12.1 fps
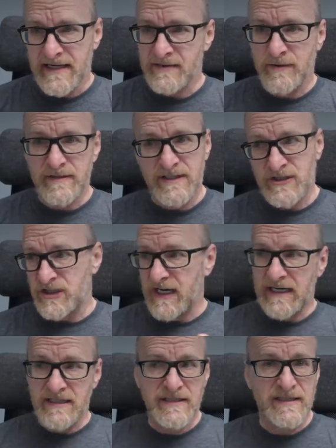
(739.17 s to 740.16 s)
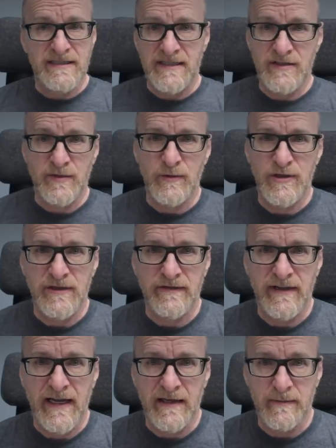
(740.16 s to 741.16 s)
is going to change the distribution
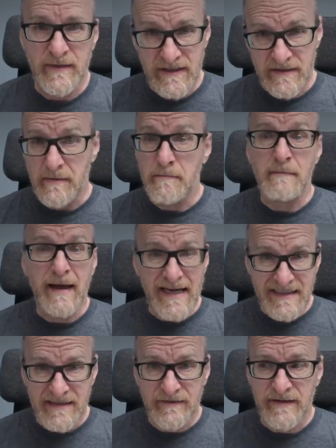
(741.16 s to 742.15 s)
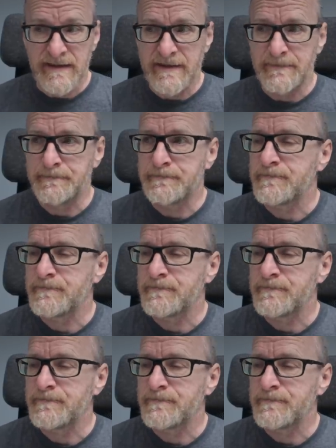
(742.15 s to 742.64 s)
of the elements massively.